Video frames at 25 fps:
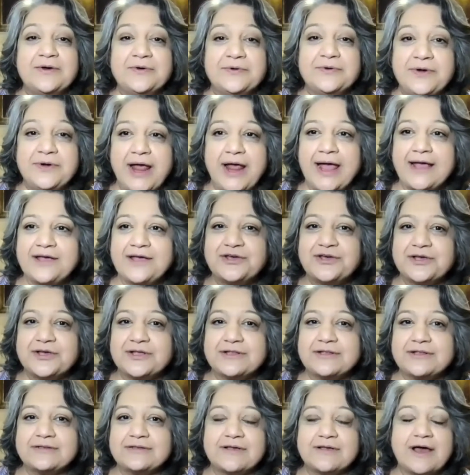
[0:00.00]

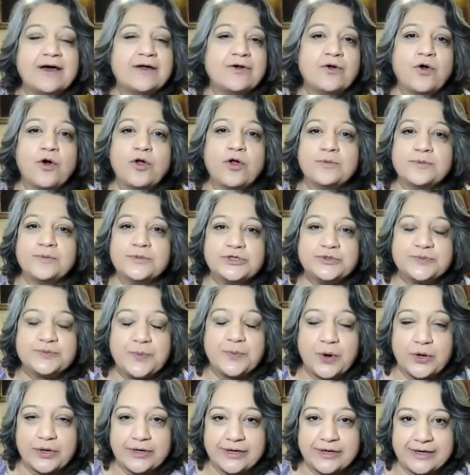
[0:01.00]
Reactions are almost
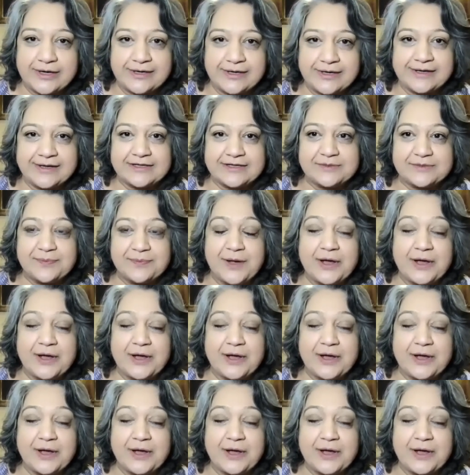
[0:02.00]
spontaneous